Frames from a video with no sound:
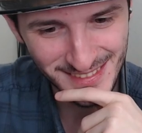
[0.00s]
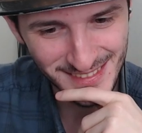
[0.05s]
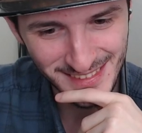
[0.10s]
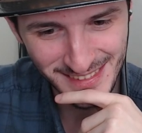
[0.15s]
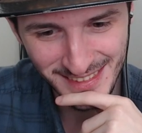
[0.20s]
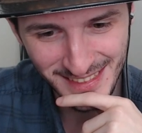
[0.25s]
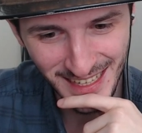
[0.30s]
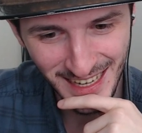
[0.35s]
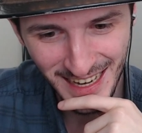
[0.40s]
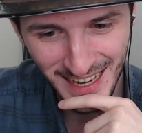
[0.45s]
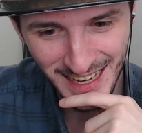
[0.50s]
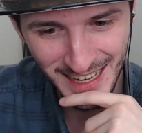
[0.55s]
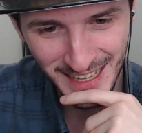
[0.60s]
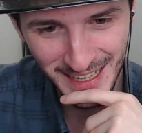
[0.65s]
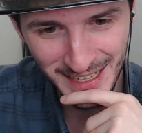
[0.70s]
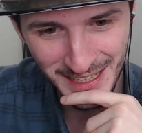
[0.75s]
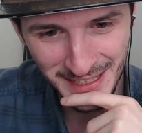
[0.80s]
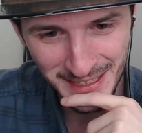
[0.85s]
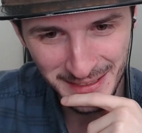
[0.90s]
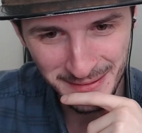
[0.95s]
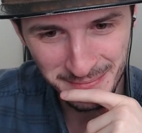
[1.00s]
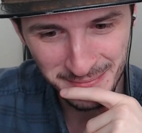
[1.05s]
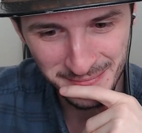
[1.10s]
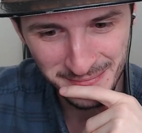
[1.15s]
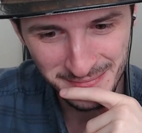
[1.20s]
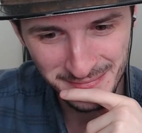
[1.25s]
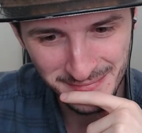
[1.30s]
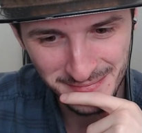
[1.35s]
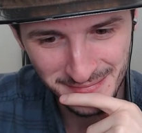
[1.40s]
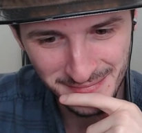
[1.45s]
Damn.
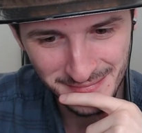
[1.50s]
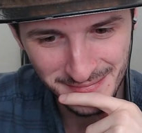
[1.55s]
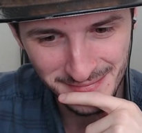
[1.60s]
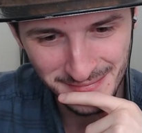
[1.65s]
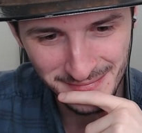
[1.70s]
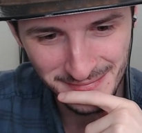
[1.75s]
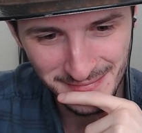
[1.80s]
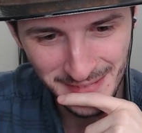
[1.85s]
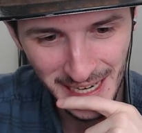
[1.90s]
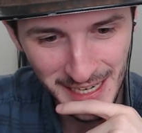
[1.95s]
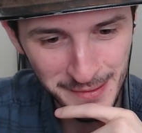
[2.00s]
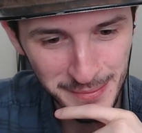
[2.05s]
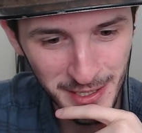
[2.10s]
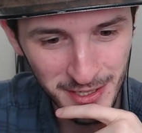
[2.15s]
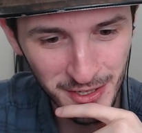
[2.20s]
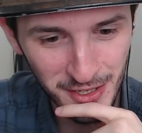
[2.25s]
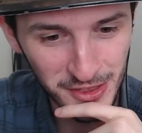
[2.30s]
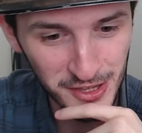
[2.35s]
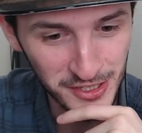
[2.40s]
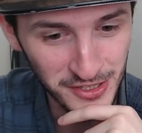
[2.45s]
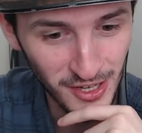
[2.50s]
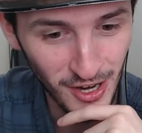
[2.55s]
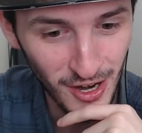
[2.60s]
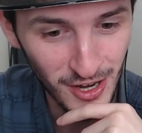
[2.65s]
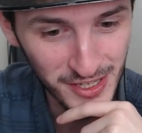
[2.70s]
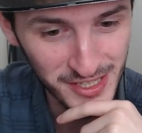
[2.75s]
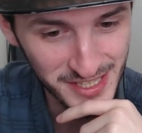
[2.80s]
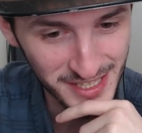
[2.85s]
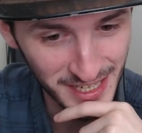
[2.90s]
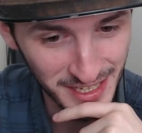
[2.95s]
Harribel got the
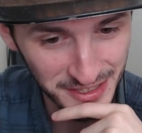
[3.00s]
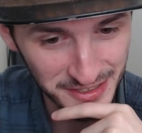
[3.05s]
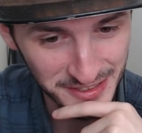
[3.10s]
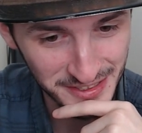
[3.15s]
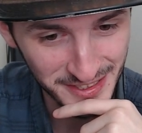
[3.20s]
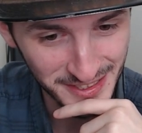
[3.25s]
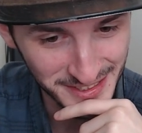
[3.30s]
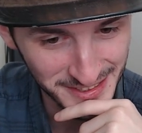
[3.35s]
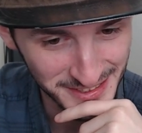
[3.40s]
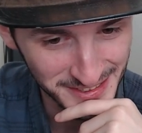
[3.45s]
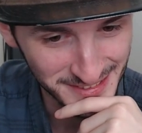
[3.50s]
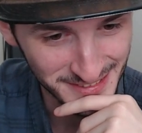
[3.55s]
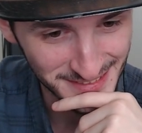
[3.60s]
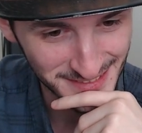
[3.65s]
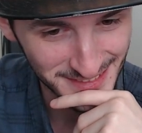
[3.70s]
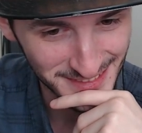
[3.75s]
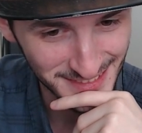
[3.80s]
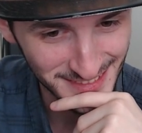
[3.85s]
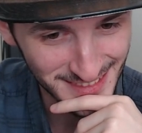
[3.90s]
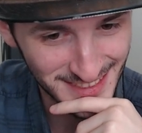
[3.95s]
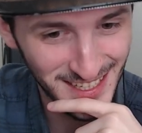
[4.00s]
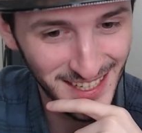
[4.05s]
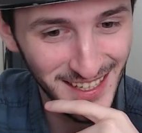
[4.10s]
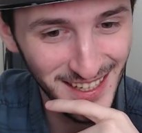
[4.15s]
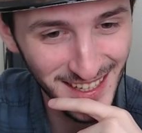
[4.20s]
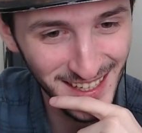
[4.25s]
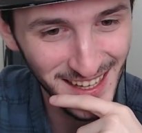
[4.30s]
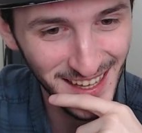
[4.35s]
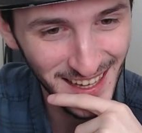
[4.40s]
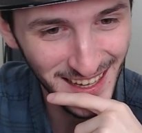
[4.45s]
dogs out, though.
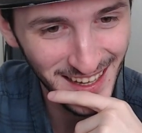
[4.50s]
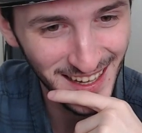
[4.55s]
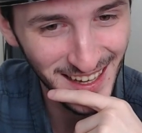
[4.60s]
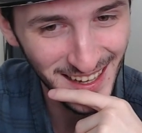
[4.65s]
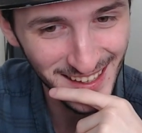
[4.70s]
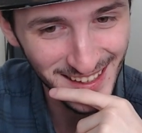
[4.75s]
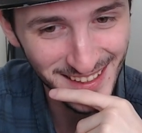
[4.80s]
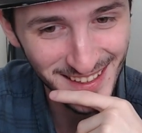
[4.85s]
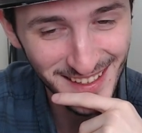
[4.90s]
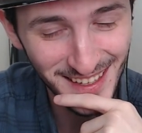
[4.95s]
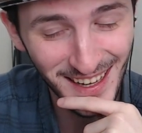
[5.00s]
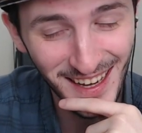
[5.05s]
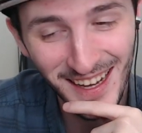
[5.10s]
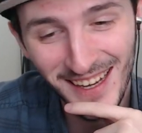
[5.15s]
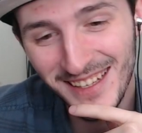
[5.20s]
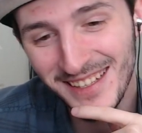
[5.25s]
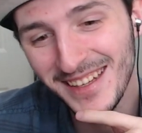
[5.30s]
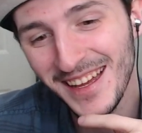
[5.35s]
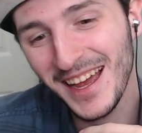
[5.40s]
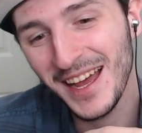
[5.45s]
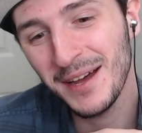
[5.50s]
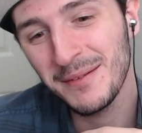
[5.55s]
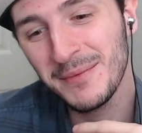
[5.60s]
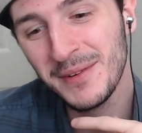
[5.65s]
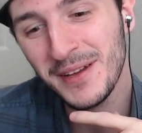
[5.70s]
God damn.